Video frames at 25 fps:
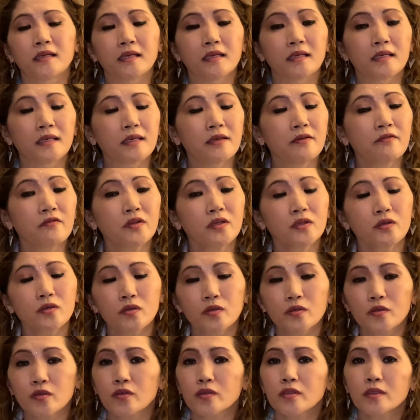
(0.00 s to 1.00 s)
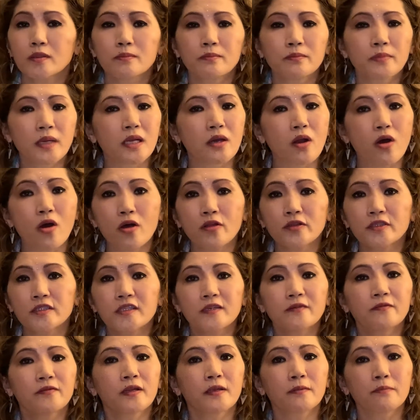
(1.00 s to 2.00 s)
even good and bad, all the
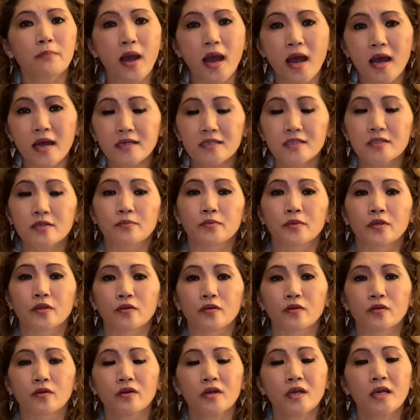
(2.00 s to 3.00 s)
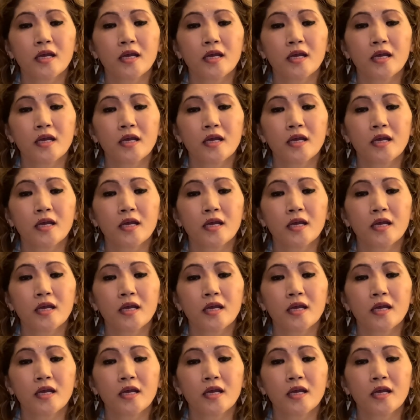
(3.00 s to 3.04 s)
different parts of you,